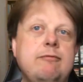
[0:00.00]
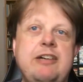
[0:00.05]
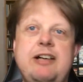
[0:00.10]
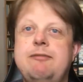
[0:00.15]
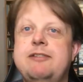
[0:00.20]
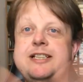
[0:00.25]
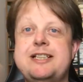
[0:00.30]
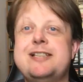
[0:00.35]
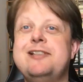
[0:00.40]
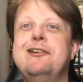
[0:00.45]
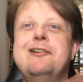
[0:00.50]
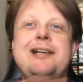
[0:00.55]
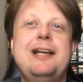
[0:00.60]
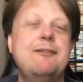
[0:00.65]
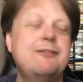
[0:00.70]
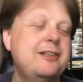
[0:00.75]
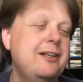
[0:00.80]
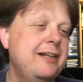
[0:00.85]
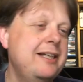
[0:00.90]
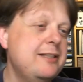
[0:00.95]
this is long
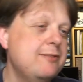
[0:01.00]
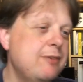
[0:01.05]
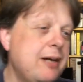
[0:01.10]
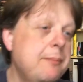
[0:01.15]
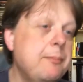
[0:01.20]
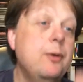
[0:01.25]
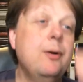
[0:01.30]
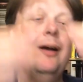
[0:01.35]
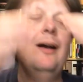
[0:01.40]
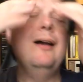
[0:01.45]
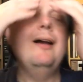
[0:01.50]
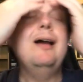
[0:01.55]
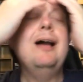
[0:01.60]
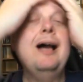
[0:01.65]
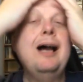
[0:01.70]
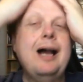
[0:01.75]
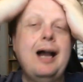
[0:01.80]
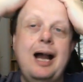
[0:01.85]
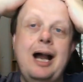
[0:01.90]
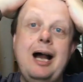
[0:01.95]
enough, don't need to ramble.
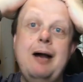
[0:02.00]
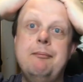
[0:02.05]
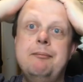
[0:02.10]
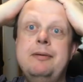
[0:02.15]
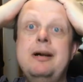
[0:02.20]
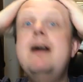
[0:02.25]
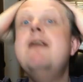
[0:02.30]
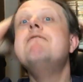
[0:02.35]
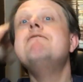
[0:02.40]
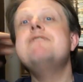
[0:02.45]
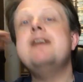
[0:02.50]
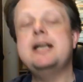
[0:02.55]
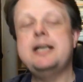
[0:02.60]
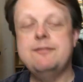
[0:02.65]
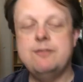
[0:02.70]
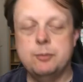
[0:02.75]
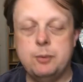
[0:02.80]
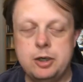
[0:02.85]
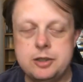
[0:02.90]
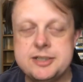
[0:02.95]

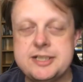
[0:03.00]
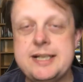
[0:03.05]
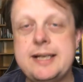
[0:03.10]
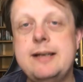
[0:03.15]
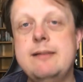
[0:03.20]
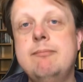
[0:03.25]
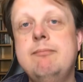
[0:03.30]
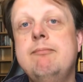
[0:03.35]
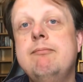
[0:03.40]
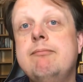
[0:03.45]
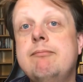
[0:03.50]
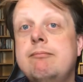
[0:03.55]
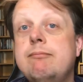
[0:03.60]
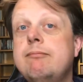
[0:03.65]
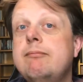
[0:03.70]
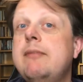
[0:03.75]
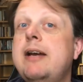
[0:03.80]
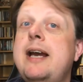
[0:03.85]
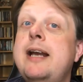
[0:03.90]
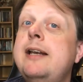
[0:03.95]
Thank you for watching.
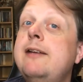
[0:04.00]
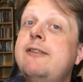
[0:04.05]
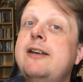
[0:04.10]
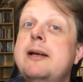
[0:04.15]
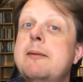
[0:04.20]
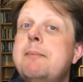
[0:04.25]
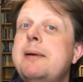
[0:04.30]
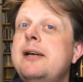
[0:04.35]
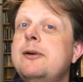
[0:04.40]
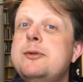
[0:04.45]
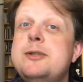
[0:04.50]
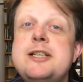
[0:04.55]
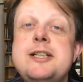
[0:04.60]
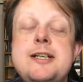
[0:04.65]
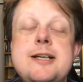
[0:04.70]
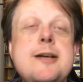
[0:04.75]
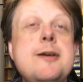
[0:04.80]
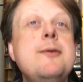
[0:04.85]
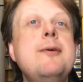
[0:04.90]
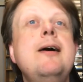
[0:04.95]
Anything appeal
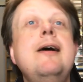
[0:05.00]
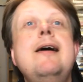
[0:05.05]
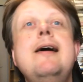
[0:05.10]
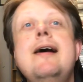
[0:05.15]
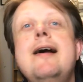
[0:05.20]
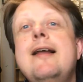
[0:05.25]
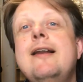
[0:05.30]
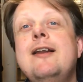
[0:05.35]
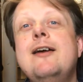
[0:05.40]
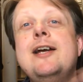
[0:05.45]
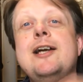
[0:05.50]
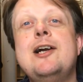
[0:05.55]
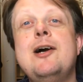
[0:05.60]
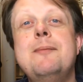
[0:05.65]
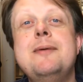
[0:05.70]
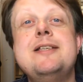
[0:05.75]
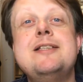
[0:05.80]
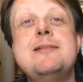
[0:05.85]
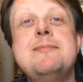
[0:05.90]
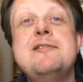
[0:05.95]
to you? Like,
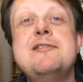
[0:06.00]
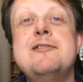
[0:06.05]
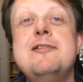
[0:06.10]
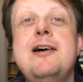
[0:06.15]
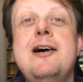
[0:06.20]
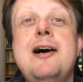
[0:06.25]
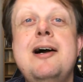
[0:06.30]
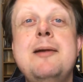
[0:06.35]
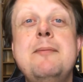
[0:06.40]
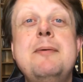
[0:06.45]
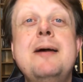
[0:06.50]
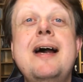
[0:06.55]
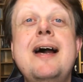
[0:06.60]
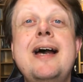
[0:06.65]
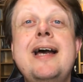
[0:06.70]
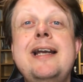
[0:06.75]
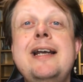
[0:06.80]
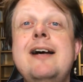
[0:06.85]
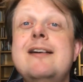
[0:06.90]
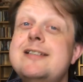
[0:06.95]
comment, subscribe,
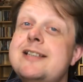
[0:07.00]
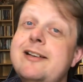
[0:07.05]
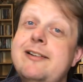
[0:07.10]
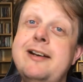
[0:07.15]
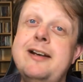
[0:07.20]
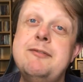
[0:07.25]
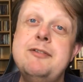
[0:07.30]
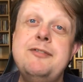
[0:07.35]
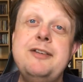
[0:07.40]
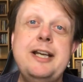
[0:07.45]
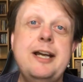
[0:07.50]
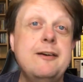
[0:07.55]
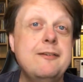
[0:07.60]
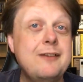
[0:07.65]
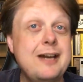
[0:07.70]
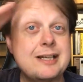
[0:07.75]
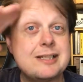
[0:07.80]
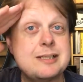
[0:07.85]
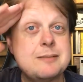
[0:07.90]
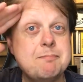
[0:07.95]
and I'll see you in another
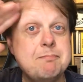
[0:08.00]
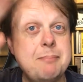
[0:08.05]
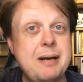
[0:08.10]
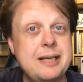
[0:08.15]
video. Thanks,